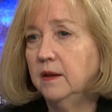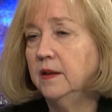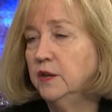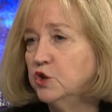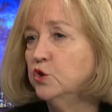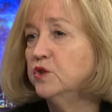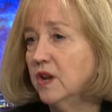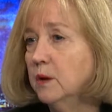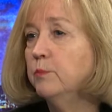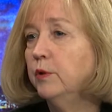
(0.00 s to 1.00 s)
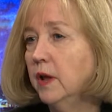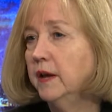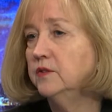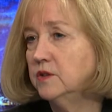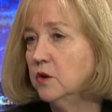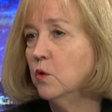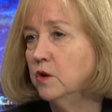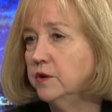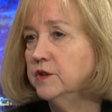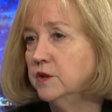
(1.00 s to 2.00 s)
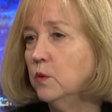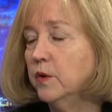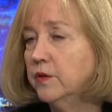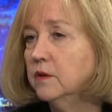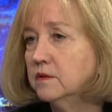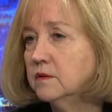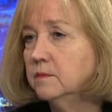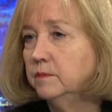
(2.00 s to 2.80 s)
issues in place in order to deal with this do